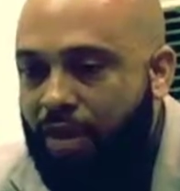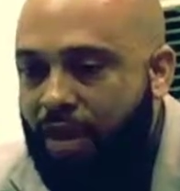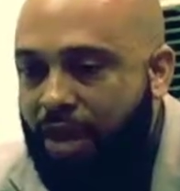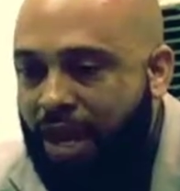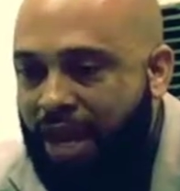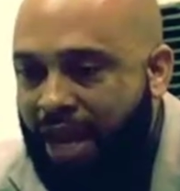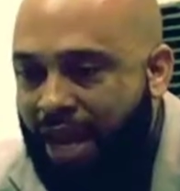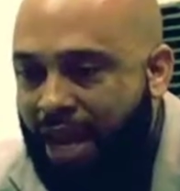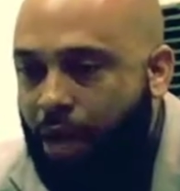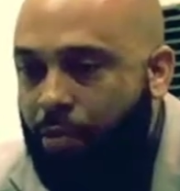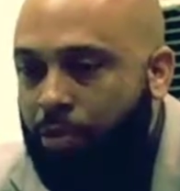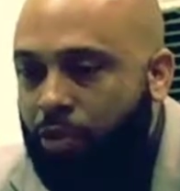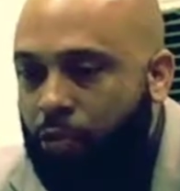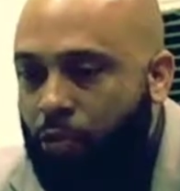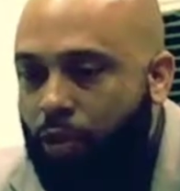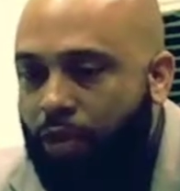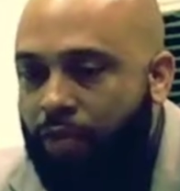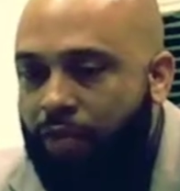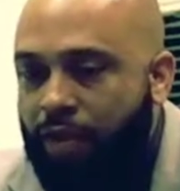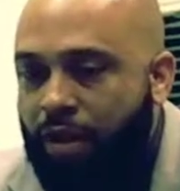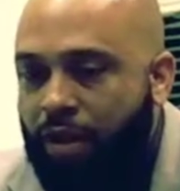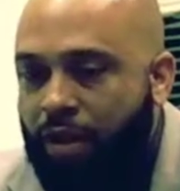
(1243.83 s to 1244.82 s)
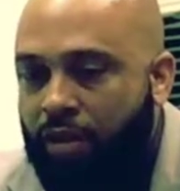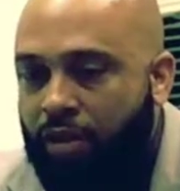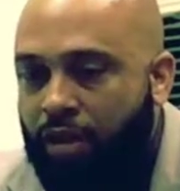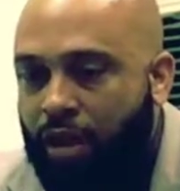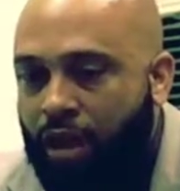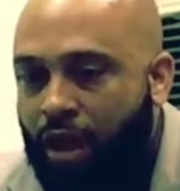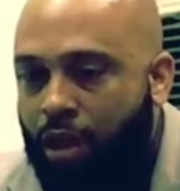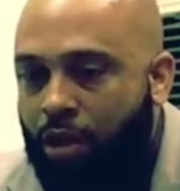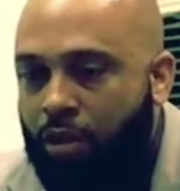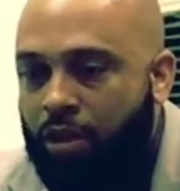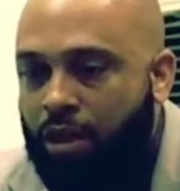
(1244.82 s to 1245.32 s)
it helps with the
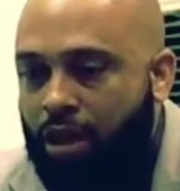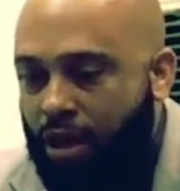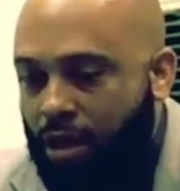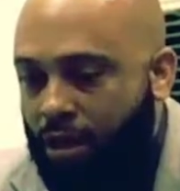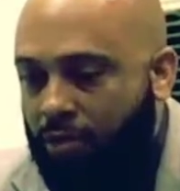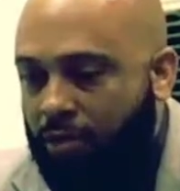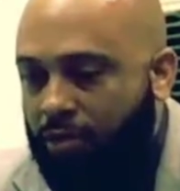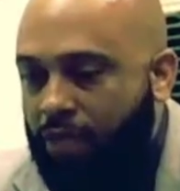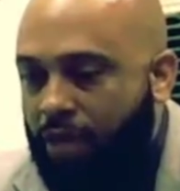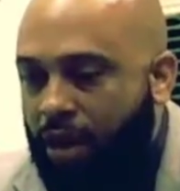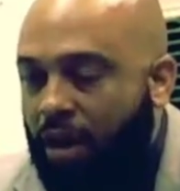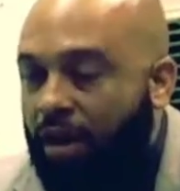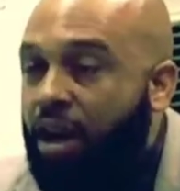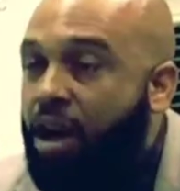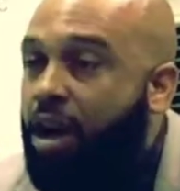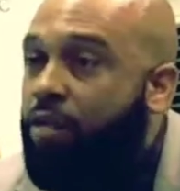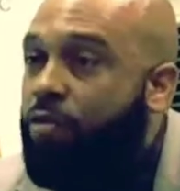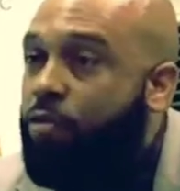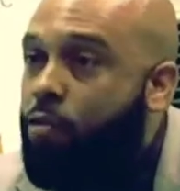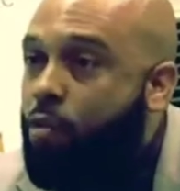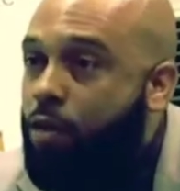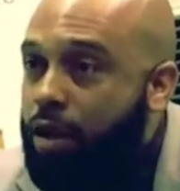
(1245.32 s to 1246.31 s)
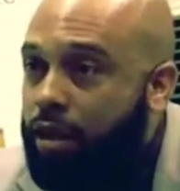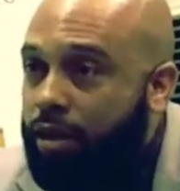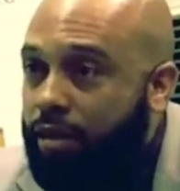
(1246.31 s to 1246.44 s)
loss of a loved